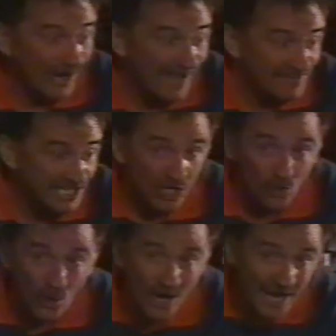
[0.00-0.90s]
But whatever you
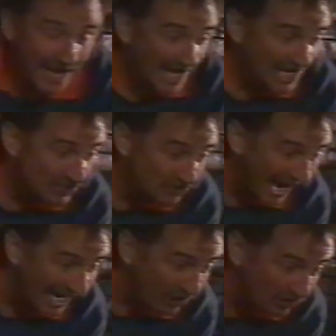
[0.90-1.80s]
do,
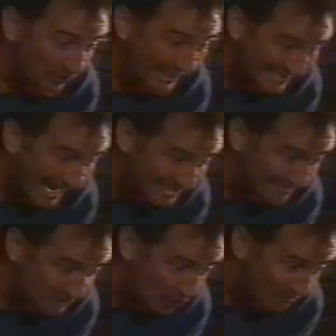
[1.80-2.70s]
try not to
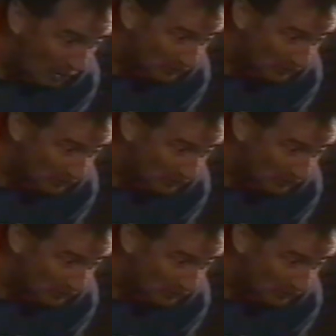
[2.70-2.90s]
excite them too